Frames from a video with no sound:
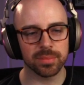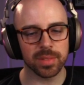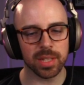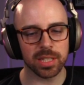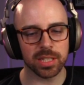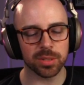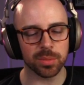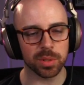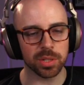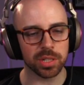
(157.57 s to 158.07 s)

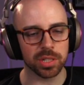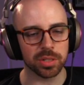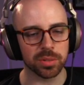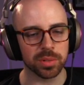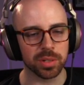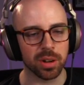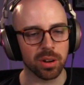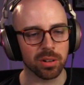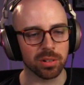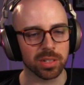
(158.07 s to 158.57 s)
Switch into
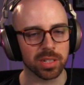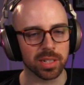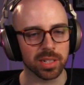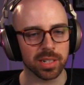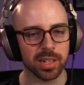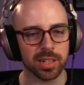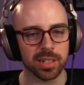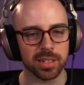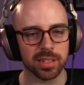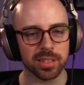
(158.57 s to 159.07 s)
an Arctic
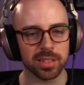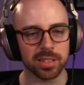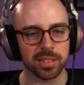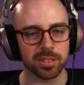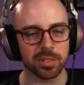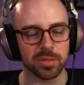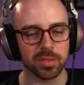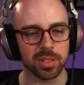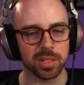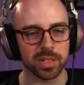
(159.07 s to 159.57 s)
kind of thing
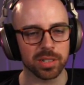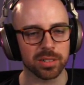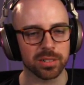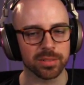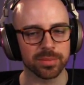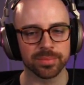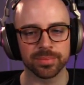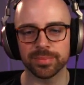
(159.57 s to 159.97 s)
over here.